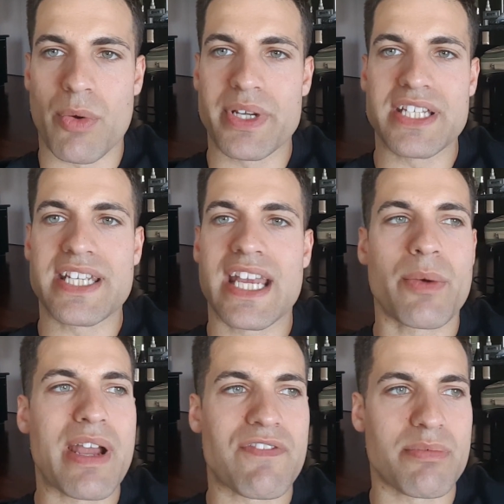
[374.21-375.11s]
or we need to get
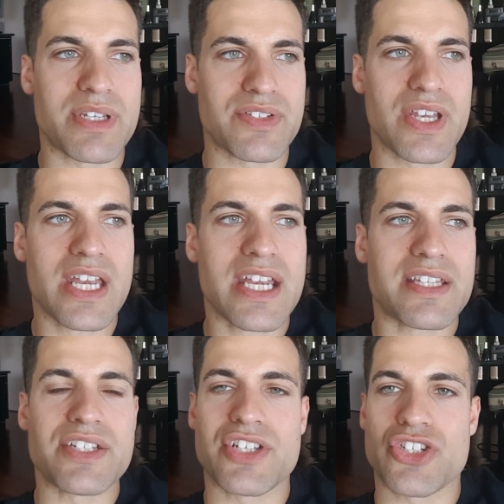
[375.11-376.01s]
away from these
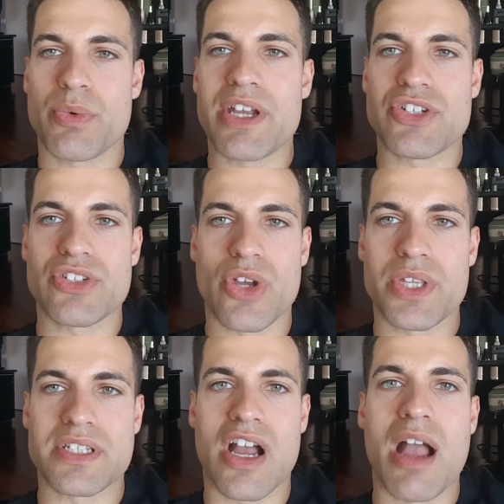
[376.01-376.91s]
situations all
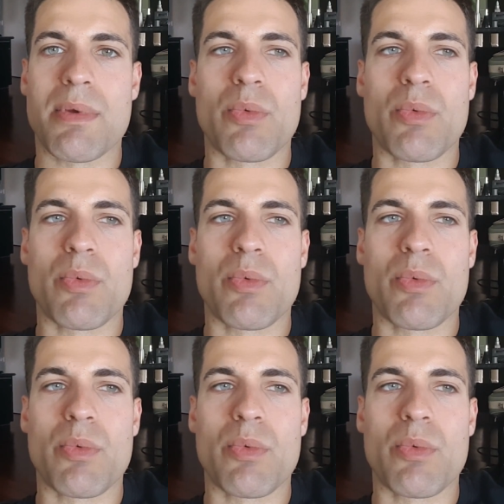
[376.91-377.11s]
the time.